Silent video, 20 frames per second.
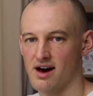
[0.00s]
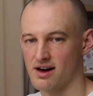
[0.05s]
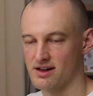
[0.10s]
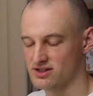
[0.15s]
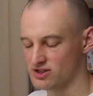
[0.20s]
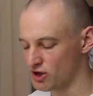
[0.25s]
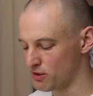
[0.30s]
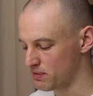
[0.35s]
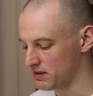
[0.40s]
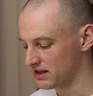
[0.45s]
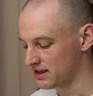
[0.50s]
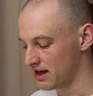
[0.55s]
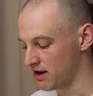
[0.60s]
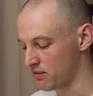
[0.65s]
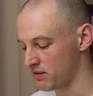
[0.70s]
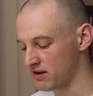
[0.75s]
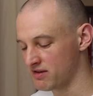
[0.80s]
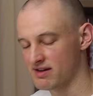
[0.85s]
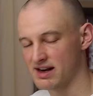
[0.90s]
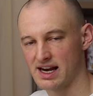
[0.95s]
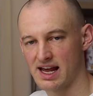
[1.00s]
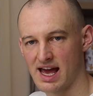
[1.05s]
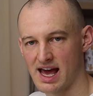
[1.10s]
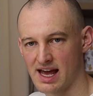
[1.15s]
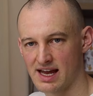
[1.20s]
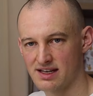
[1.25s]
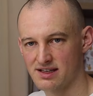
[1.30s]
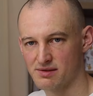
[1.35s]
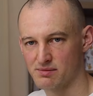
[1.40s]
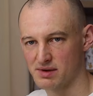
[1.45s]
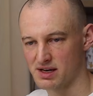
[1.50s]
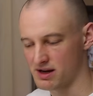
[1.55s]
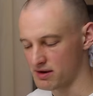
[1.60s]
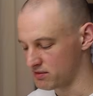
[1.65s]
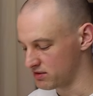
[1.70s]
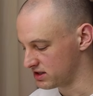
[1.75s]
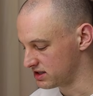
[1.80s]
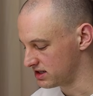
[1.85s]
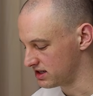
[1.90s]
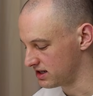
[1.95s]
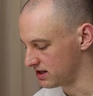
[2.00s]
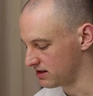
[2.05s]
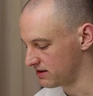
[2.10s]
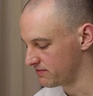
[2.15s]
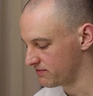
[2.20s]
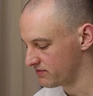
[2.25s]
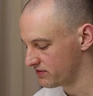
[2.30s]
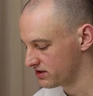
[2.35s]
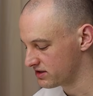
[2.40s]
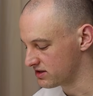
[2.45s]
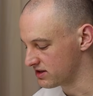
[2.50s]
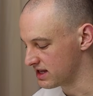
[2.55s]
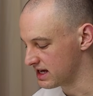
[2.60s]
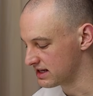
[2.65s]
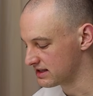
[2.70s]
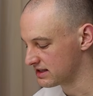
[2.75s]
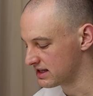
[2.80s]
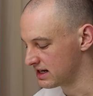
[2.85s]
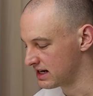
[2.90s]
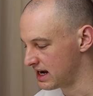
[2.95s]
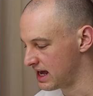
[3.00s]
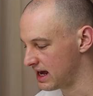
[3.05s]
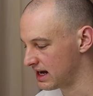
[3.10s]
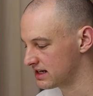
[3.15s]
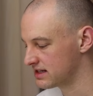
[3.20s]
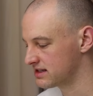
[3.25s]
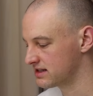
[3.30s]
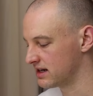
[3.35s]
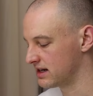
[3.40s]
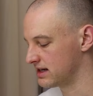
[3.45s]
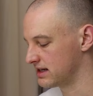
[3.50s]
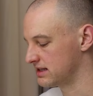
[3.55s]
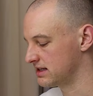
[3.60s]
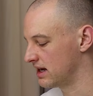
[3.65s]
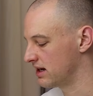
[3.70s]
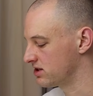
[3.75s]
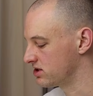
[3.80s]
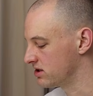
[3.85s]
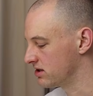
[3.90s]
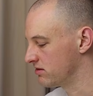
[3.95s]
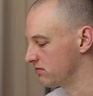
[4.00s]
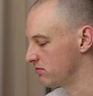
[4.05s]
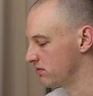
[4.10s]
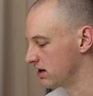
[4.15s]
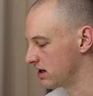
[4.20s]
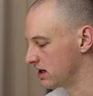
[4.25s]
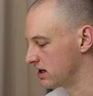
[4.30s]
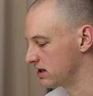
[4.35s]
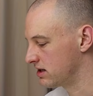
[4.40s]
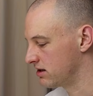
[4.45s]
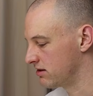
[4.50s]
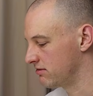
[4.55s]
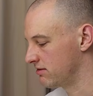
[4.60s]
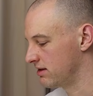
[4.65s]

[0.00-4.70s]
topic that we really hate and we don't want to do. So that's the next study session. We're going to do